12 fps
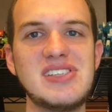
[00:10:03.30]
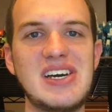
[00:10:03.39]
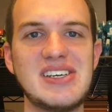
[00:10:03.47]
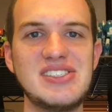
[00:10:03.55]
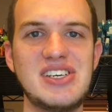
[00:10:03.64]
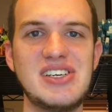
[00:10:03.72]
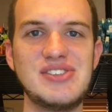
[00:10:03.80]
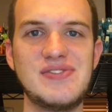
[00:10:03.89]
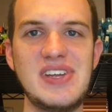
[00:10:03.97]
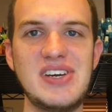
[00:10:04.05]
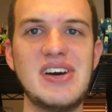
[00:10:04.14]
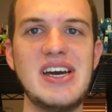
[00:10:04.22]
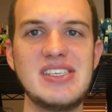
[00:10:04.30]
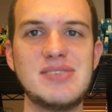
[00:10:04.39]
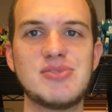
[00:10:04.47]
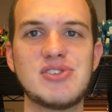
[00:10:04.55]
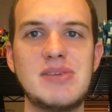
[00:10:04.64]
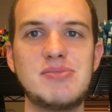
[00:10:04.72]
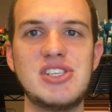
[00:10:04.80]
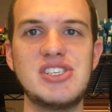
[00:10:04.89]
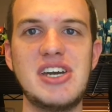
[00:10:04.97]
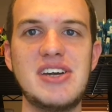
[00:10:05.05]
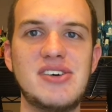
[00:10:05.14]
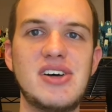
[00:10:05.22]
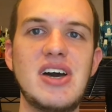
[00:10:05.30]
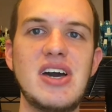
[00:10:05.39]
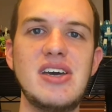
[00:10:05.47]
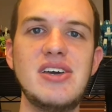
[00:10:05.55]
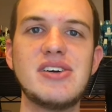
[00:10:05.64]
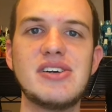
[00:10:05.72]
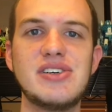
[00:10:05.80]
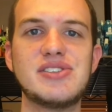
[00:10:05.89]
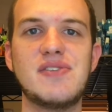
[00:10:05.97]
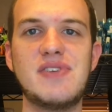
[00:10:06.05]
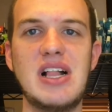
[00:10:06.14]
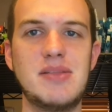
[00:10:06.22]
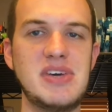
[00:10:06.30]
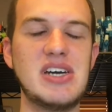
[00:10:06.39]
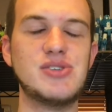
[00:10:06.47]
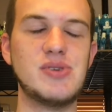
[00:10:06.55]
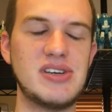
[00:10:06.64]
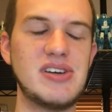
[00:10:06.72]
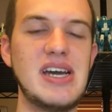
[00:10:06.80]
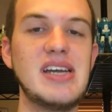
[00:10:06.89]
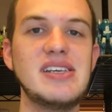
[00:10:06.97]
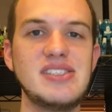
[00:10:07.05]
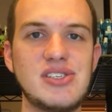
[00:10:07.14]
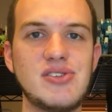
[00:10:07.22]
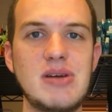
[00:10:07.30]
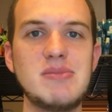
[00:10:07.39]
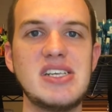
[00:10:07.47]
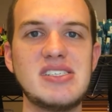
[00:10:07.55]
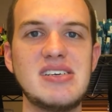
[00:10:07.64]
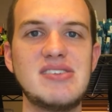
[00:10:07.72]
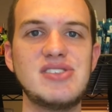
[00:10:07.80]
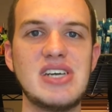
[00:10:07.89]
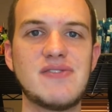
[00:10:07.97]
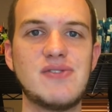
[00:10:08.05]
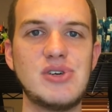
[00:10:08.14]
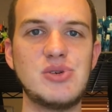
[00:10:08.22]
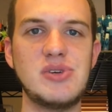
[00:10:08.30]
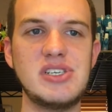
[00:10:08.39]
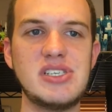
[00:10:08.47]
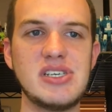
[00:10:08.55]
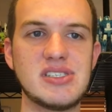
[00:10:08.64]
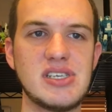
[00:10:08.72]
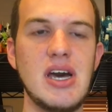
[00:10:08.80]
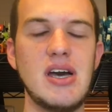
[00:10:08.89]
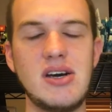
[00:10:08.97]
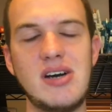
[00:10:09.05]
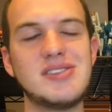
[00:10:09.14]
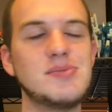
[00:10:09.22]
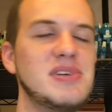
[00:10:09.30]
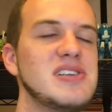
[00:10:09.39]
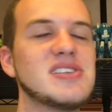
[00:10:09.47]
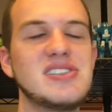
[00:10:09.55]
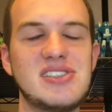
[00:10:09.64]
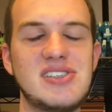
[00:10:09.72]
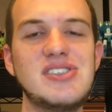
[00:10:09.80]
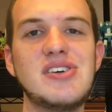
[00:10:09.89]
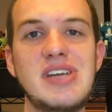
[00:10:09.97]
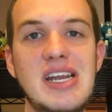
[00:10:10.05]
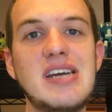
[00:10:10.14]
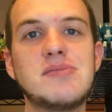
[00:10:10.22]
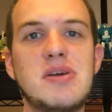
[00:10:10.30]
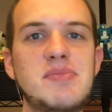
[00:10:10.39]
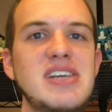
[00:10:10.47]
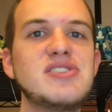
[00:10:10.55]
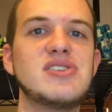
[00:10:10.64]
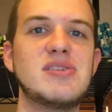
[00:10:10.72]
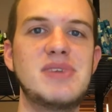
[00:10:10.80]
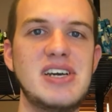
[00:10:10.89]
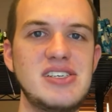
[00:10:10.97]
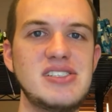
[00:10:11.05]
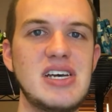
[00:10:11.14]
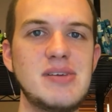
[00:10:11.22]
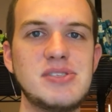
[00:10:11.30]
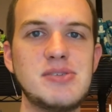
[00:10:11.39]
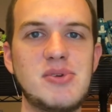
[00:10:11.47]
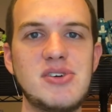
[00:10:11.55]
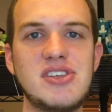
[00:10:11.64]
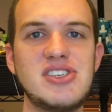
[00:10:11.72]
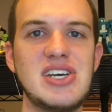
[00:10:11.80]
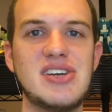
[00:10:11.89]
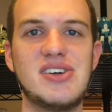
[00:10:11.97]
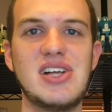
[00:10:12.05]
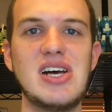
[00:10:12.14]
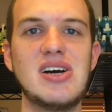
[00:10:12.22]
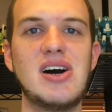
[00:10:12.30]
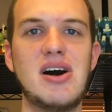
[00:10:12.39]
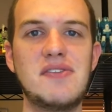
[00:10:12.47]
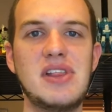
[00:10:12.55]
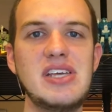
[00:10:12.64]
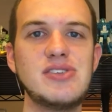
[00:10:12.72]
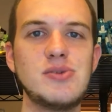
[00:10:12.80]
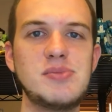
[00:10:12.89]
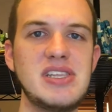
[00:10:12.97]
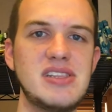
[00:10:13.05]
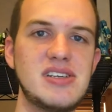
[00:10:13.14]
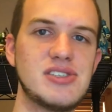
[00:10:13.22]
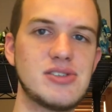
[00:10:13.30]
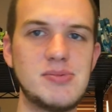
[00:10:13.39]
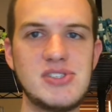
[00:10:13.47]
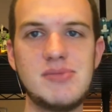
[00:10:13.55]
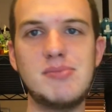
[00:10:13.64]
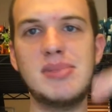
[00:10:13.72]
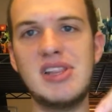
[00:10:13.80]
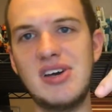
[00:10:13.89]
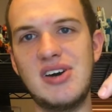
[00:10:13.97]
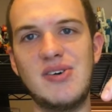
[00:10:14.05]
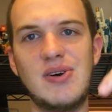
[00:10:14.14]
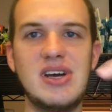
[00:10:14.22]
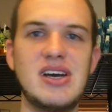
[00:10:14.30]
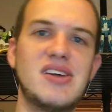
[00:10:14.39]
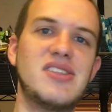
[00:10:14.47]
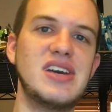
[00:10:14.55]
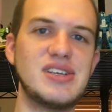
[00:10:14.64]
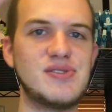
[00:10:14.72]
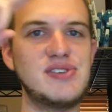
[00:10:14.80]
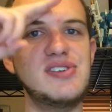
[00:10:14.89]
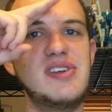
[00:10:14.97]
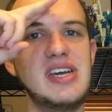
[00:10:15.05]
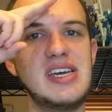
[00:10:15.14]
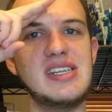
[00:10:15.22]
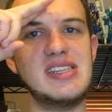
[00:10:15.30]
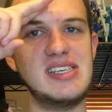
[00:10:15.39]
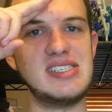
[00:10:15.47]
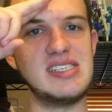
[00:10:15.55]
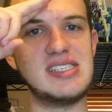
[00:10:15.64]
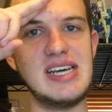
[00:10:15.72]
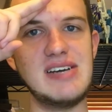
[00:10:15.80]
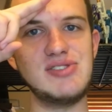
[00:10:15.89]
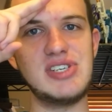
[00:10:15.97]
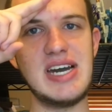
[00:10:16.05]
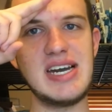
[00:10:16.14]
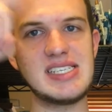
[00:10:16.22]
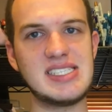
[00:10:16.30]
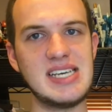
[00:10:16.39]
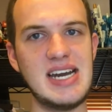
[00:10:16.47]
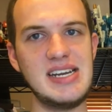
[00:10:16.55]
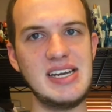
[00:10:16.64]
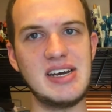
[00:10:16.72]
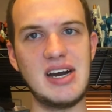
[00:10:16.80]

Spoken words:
like and share this video and subscribe to the channel. You can also follow me on Twitter and Instagram at SoundJack426. Also, please consider donating on my Patreon page to help support the channel. All the links will be in the description below. Thanks for tuning in, and this is SoundJack signing